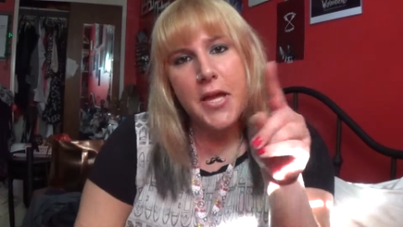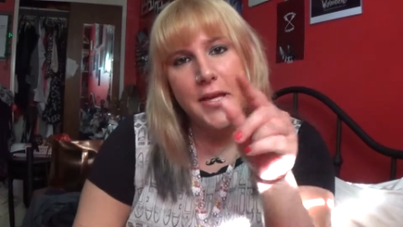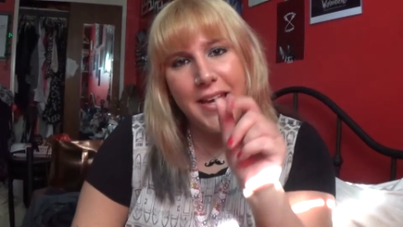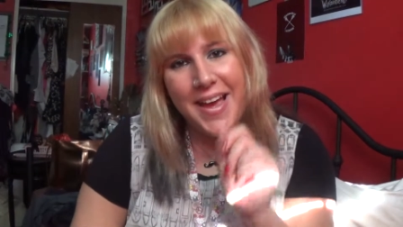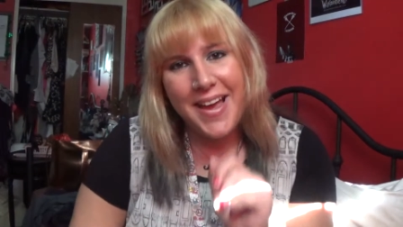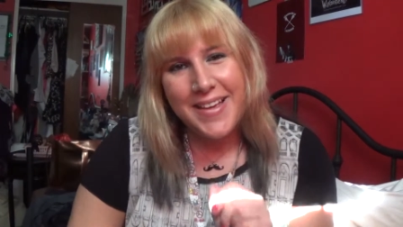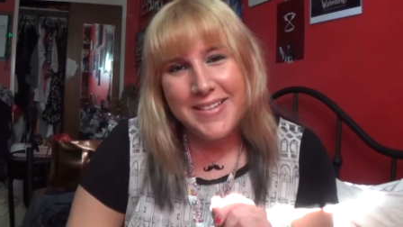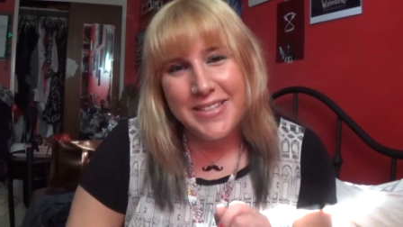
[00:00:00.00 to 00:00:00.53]

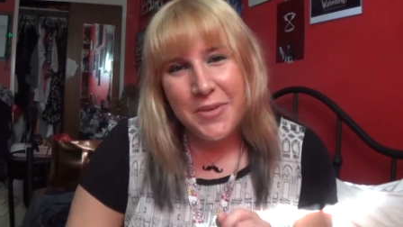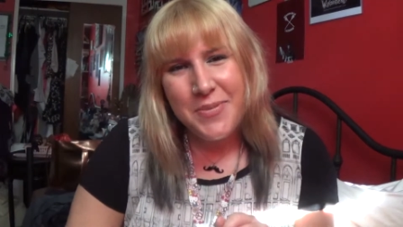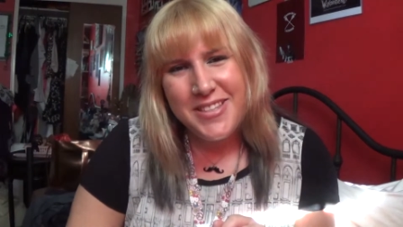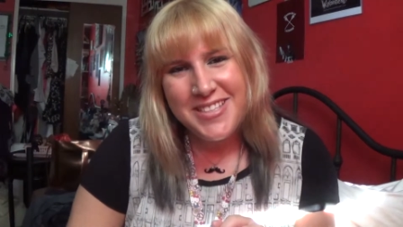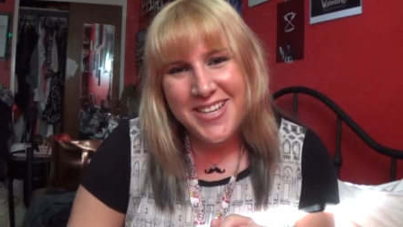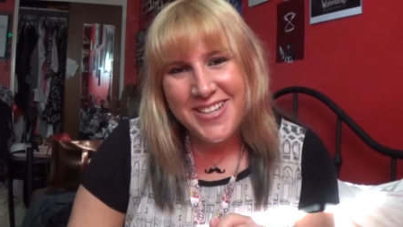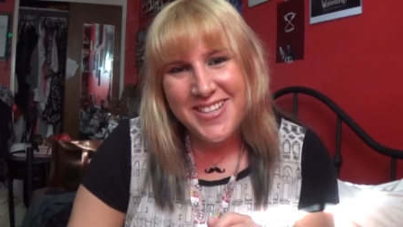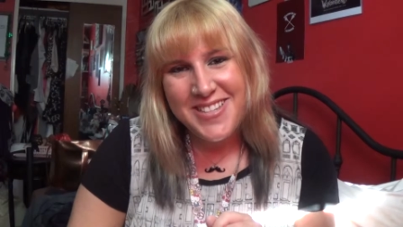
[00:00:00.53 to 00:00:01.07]
Guys, let me
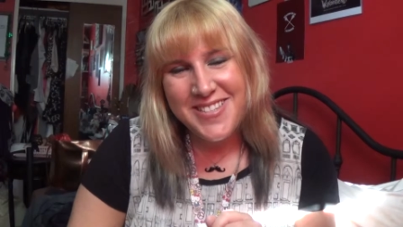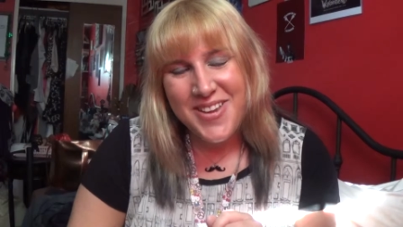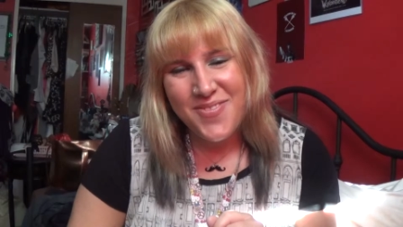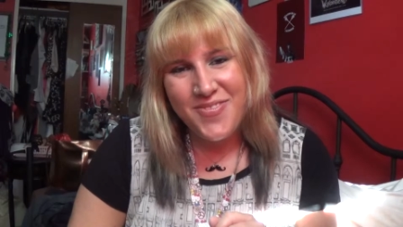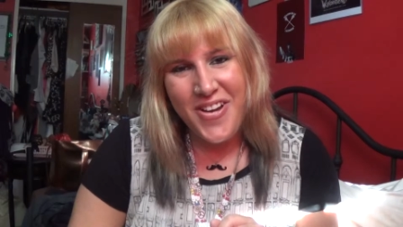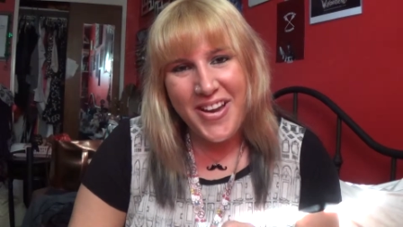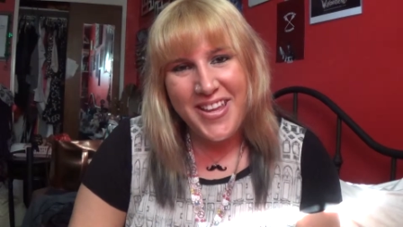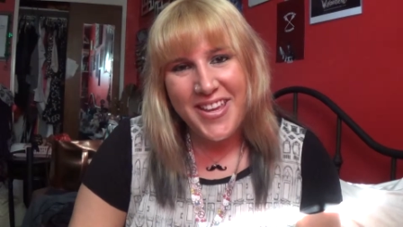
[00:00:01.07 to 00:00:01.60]
tell you
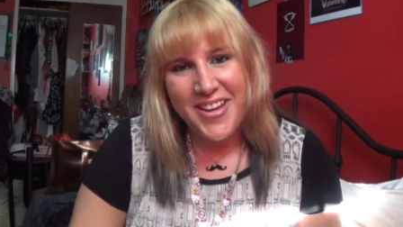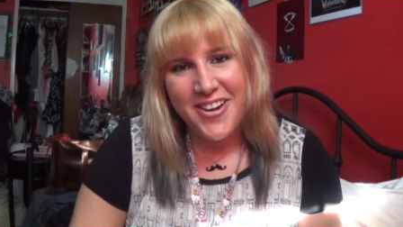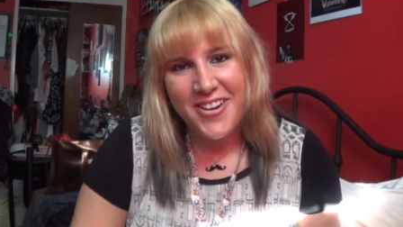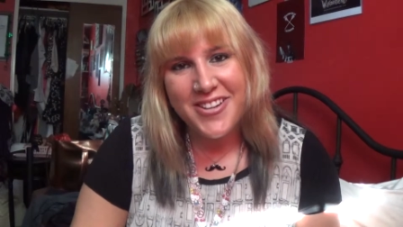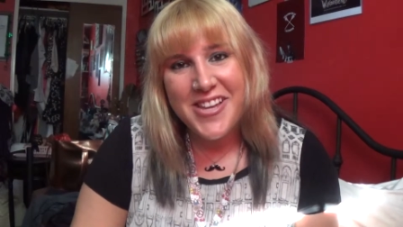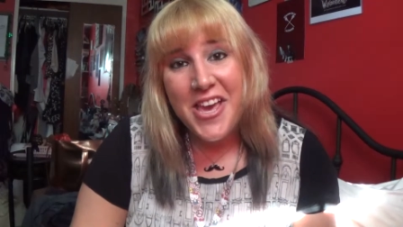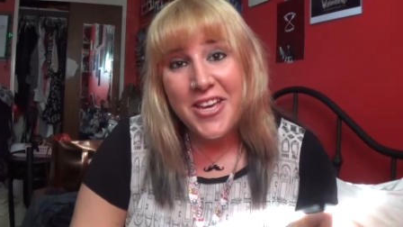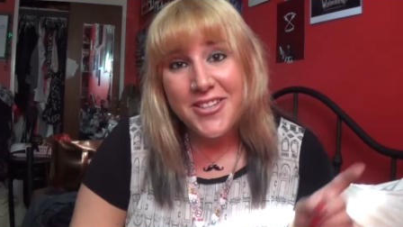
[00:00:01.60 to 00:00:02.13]
something right here.
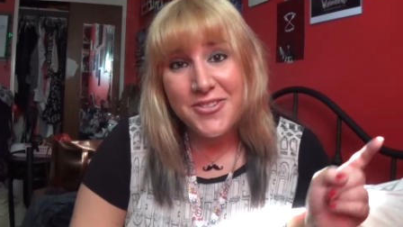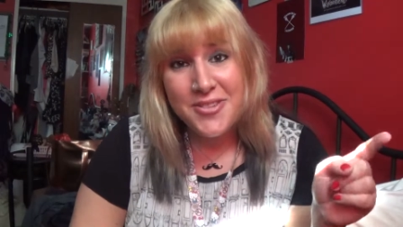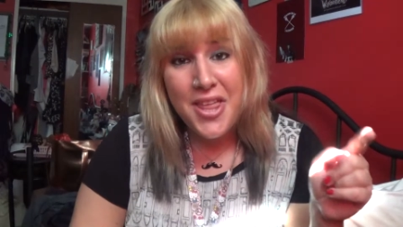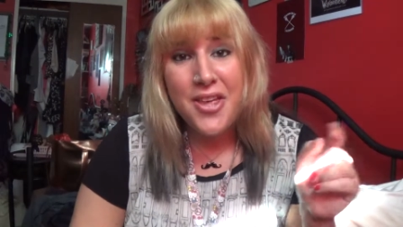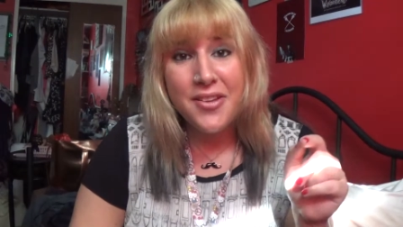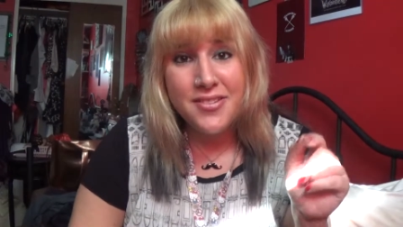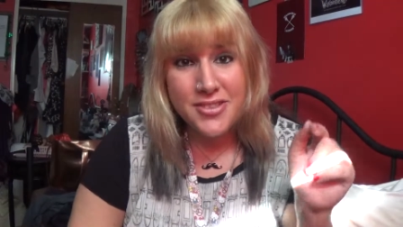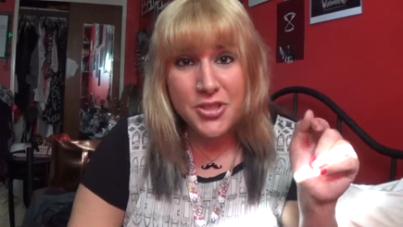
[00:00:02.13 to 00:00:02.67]
You,
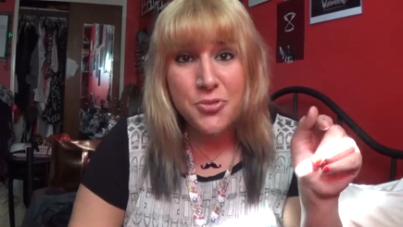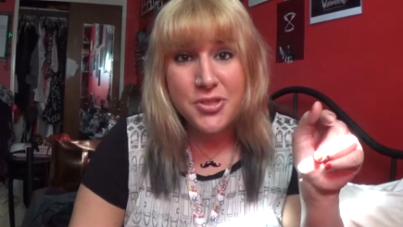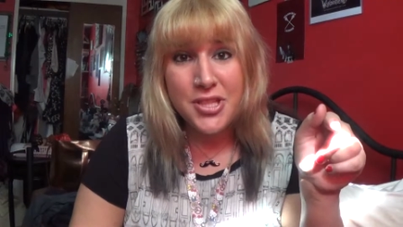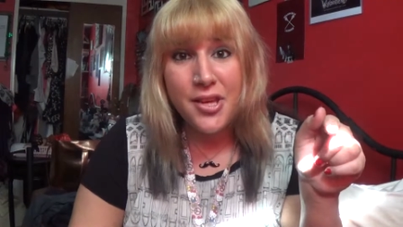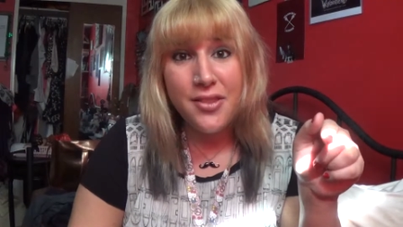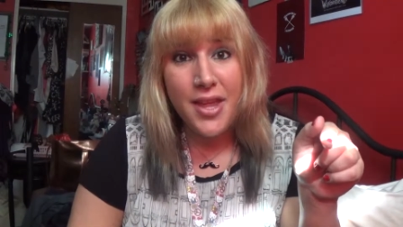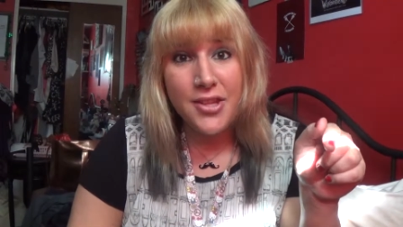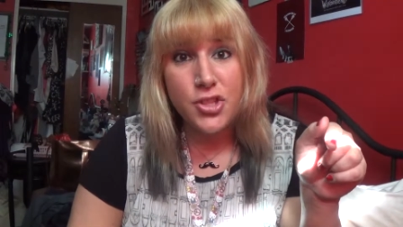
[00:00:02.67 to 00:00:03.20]
you
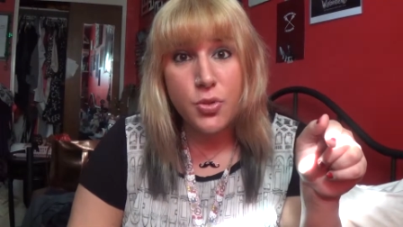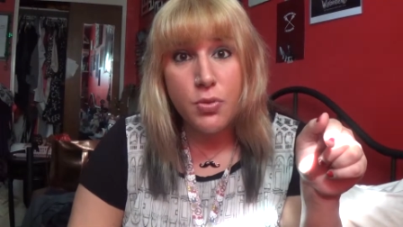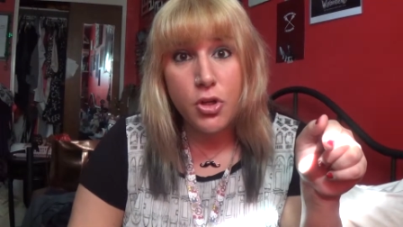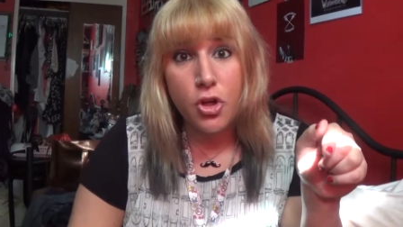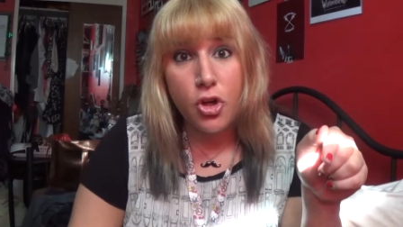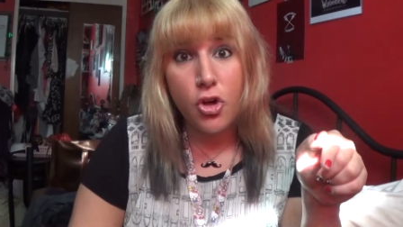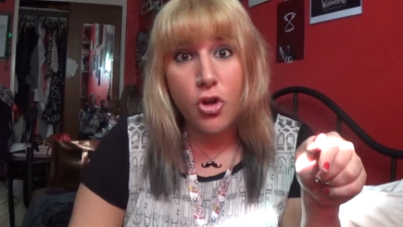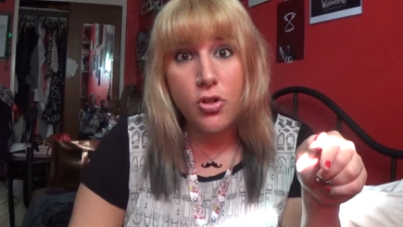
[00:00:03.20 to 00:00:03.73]
tell that to a
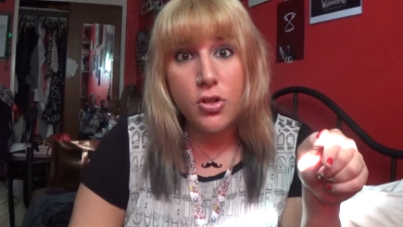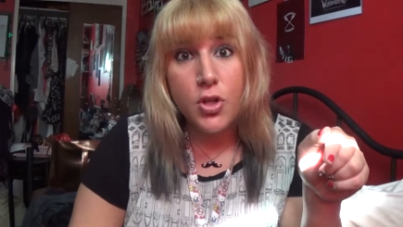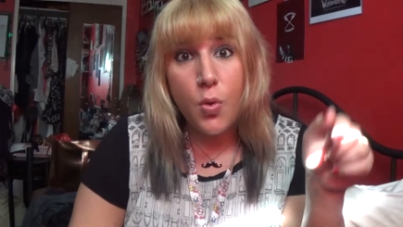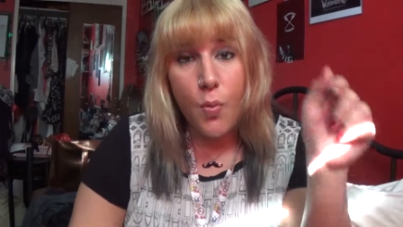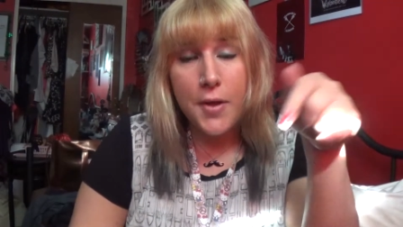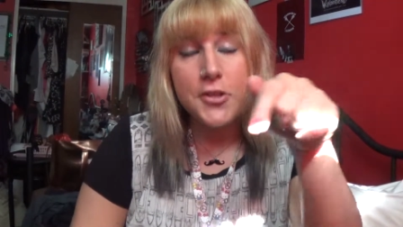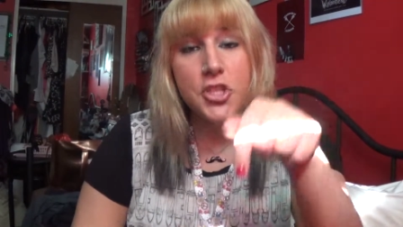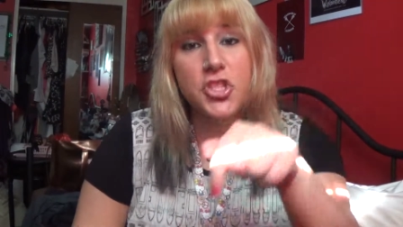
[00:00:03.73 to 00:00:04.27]
girl
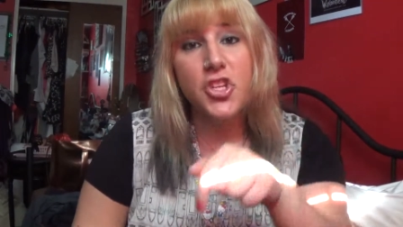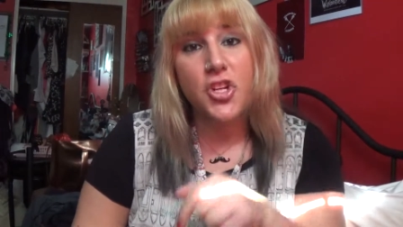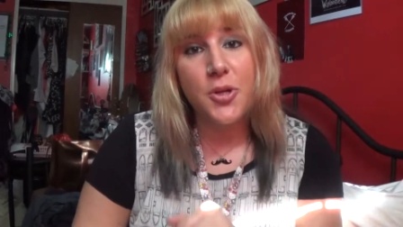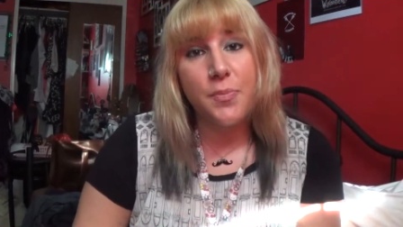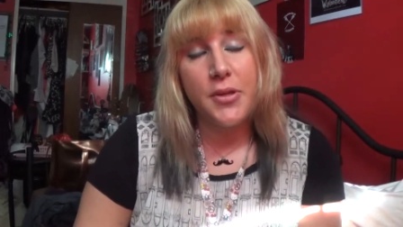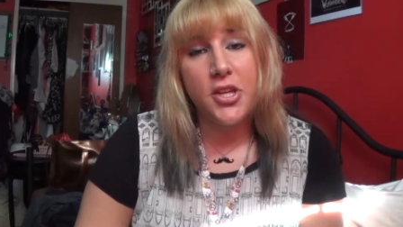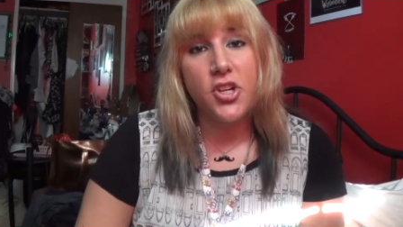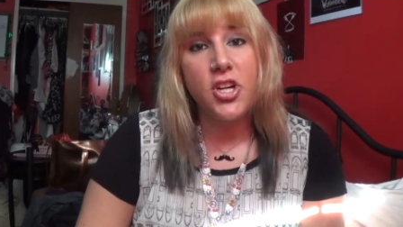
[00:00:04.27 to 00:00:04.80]
while she's on her
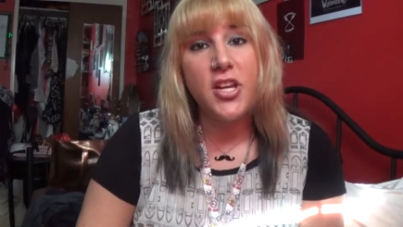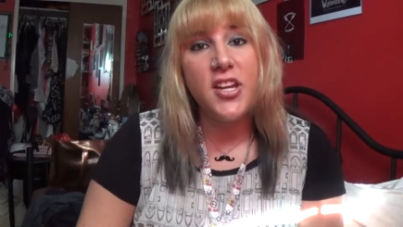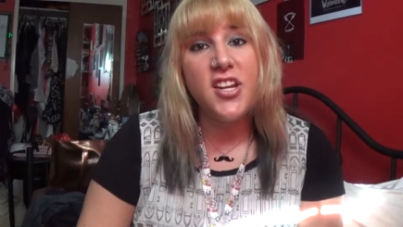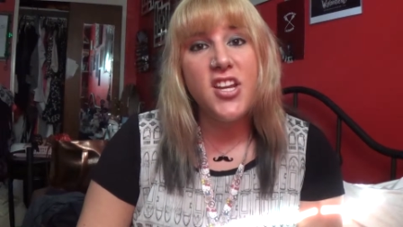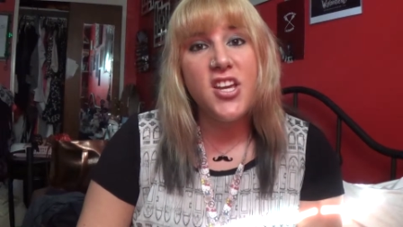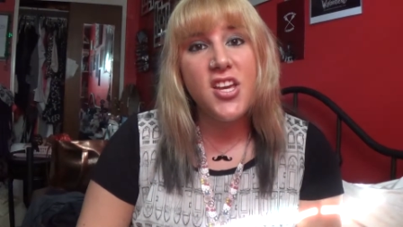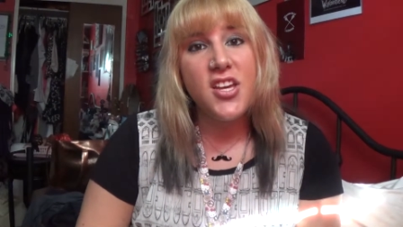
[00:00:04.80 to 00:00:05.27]
period,